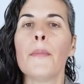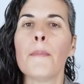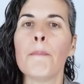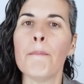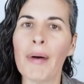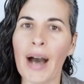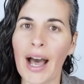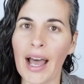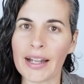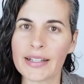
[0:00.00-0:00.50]

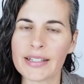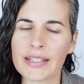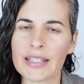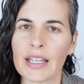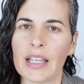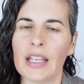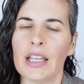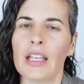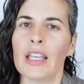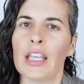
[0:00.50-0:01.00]

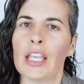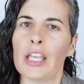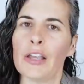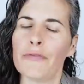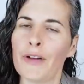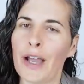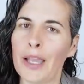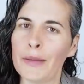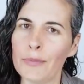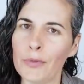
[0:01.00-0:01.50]
but
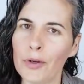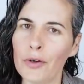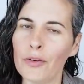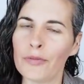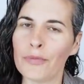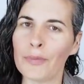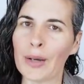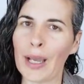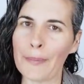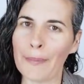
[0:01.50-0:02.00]
if I
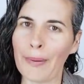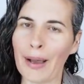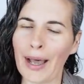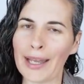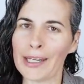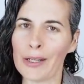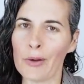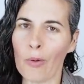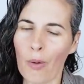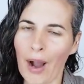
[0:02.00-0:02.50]
move my
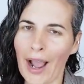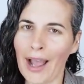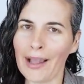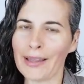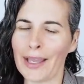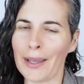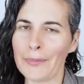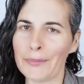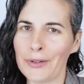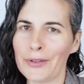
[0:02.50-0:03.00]
body
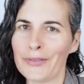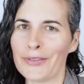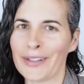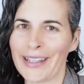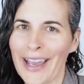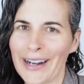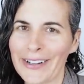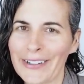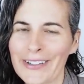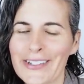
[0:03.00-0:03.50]
while I'm
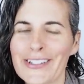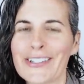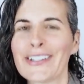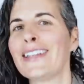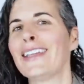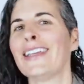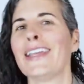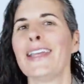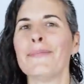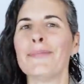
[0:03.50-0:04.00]
moving
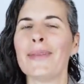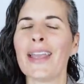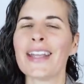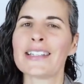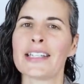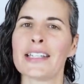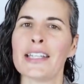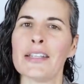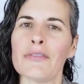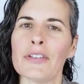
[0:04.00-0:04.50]
energy, it
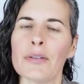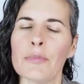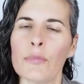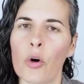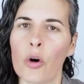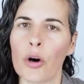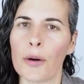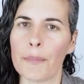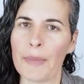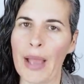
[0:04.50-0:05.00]
makes it even
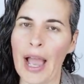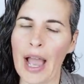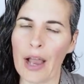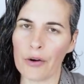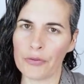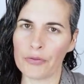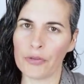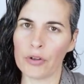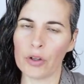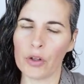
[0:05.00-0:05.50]
more
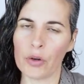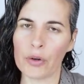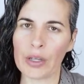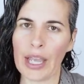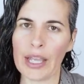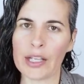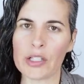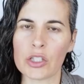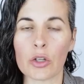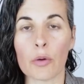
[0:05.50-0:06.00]
powerful,
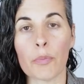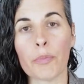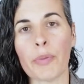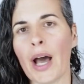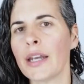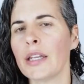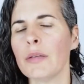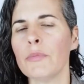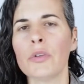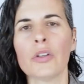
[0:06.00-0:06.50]
okay? So
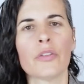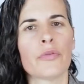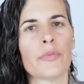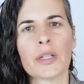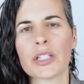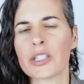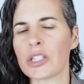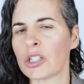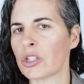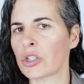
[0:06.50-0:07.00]
body
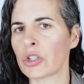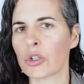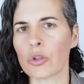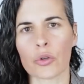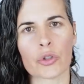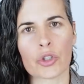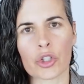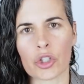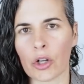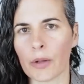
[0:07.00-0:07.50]
movement is
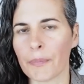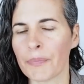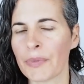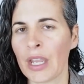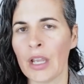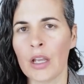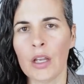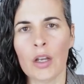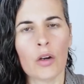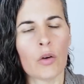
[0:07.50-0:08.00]
crucial.
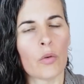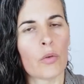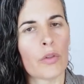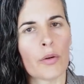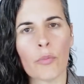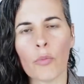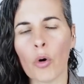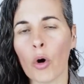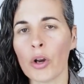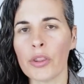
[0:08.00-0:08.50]

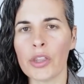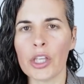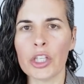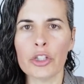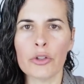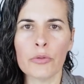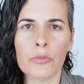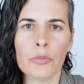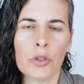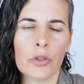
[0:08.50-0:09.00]
The more
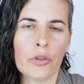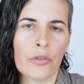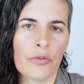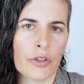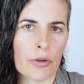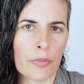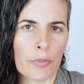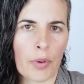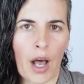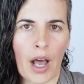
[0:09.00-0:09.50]
that you move
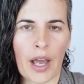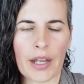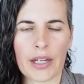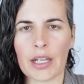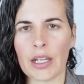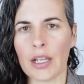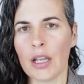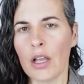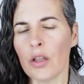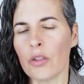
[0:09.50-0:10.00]
your
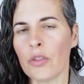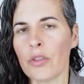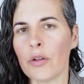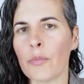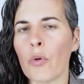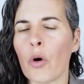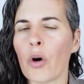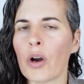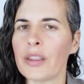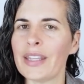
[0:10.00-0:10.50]
body,
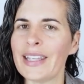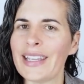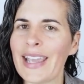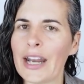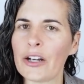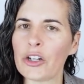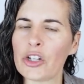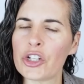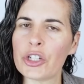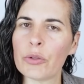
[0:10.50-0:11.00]
the more the
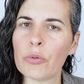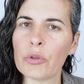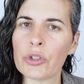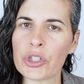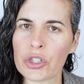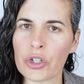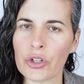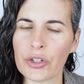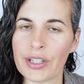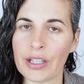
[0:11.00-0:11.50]
energy
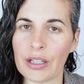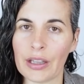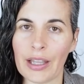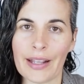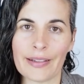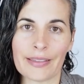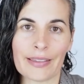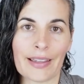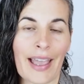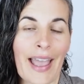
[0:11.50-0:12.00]
will
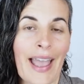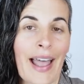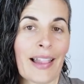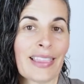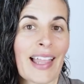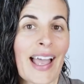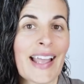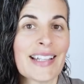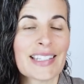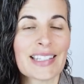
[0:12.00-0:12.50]
circulate, the
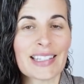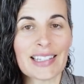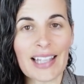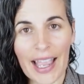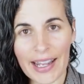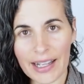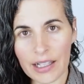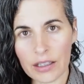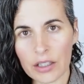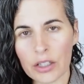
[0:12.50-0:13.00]
less
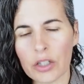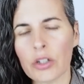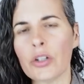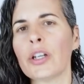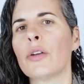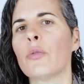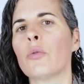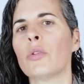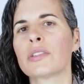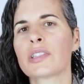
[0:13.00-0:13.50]

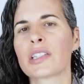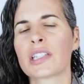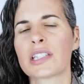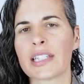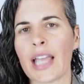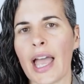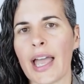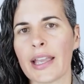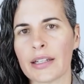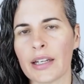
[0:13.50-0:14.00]
likelihood it will
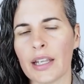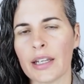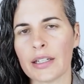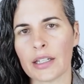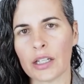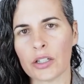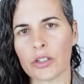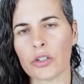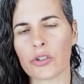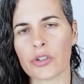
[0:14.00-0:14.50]

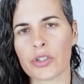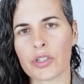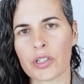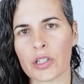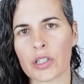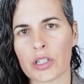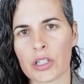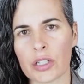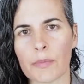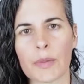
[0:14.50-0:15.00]
stagnate in your
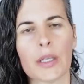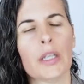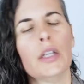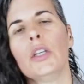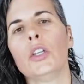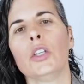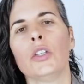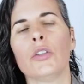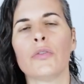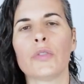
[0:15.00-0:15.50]
system.
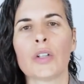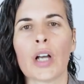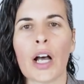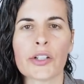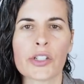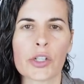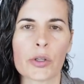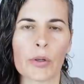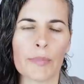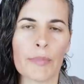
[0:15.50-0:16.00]
You've
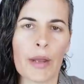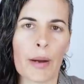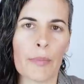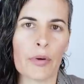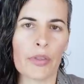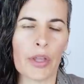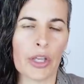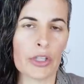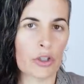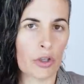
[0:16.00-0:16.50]
got to
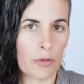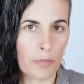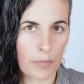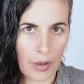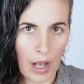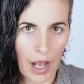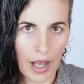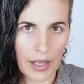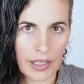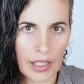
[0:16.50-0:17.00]
remember that your
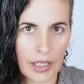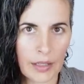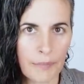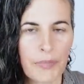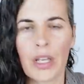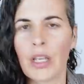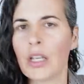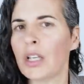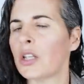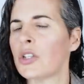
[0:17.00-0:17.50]

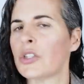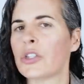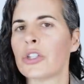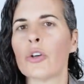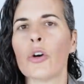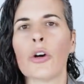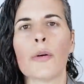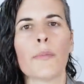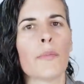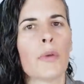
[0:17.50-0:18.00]
body is
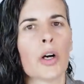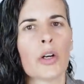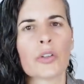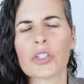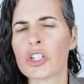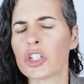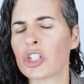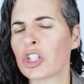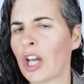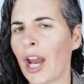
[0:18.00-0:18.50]
your
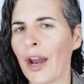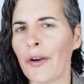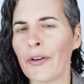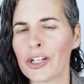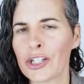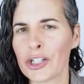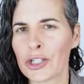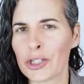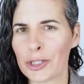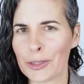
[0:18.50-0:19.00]
most
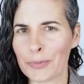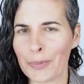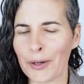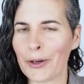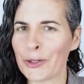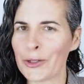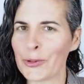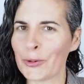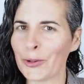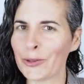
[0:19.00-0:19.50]
cherished
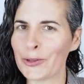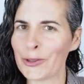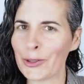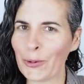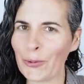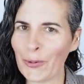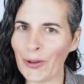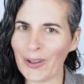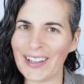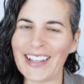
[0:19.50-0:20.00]
spiritual
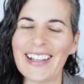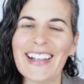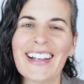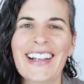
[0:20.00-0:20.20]
tool.